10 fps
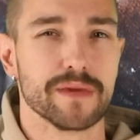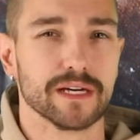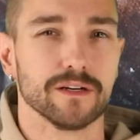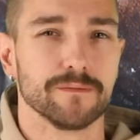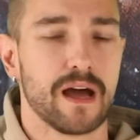the
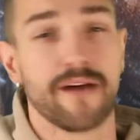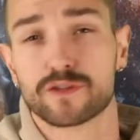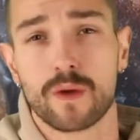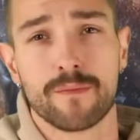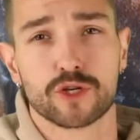meal. I've
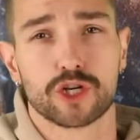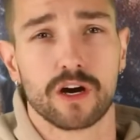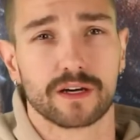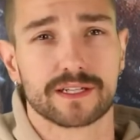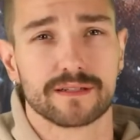swam with
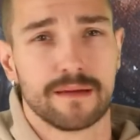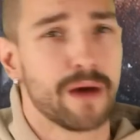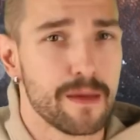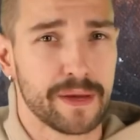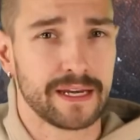sharks. In
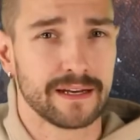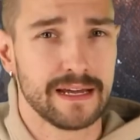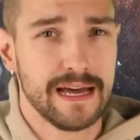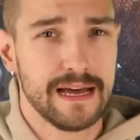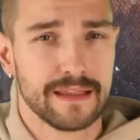my opinion,
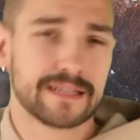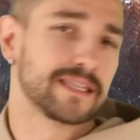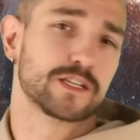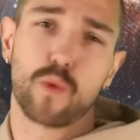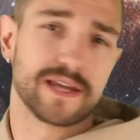this
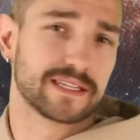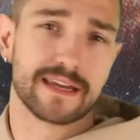thing's way